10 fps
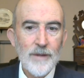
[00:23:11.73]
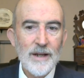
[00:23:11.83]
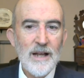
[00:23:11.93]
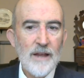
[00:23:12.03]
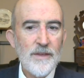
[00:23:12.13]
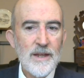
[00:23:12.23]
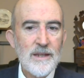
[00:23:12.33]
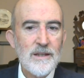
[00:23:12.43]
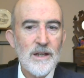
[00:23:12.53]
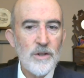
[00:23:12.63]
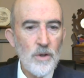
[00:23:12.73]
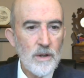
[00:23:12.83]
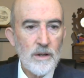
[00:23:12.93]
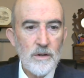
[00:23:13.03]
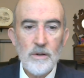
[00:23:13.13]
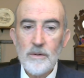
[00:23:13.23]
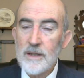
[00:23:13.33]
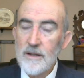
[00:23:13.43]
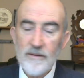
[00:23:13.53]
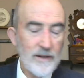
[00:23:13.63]
Nothing you can do
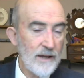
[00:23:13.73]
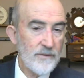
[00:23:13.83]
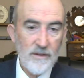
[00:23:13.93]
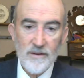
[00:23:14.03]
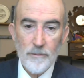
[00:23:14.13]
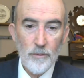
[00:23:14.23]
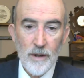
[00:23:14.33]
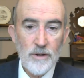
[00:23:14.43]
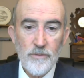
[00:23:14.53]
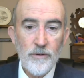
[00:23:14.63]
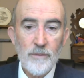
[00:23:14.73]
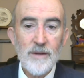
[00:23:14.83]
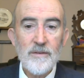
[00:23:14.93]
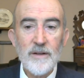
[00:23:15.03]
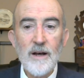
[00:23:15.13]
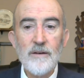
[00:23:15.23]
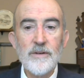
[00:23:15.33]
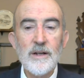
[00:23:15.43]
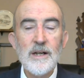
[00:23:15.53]
in this life can separate you from his love,